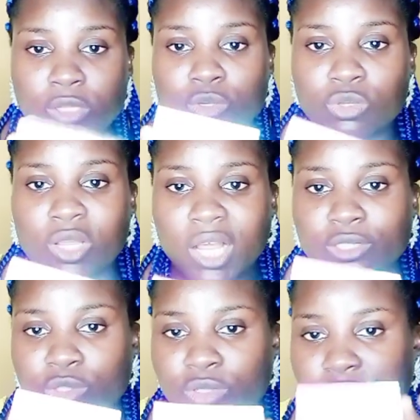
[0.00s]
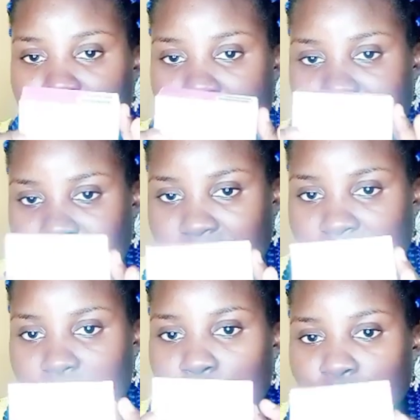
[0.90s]
So you can use this,
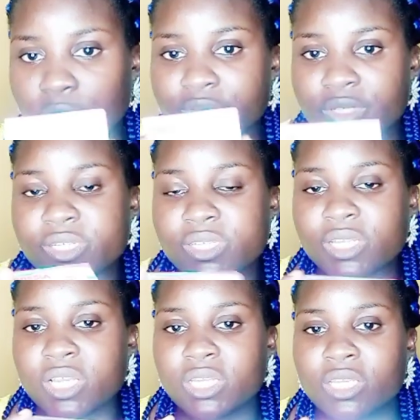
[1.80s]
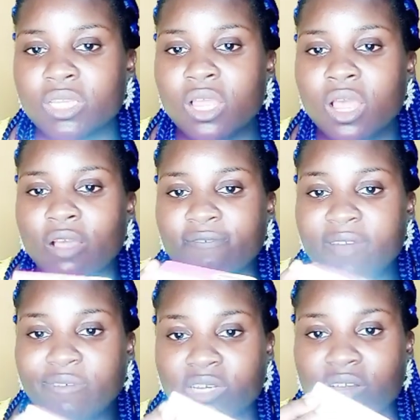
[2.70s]
a whole of this, in
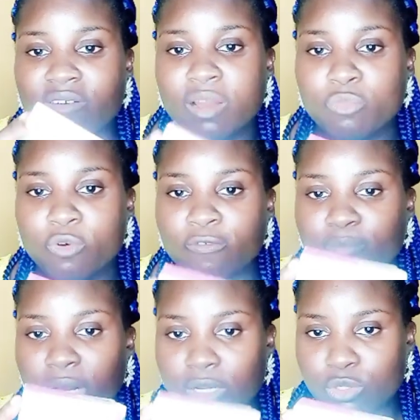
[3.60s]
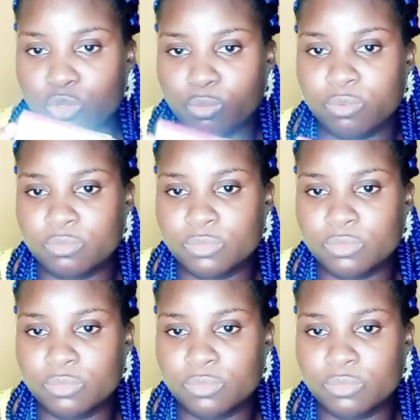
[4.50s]
500 gram of black soap.